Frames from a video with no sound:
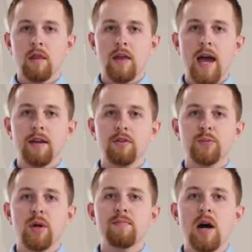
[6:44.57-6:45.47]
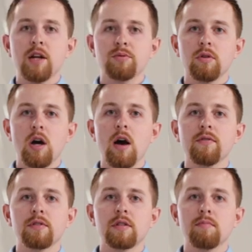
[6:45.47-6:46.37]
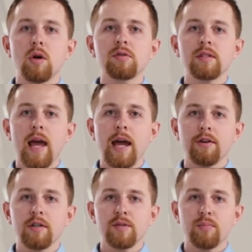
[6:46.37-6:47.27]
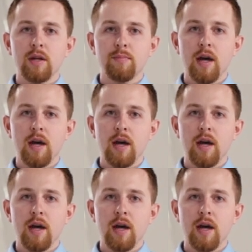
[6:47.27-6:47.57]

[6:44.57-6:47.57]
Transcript: The AccuSpread module offers the most accurate spread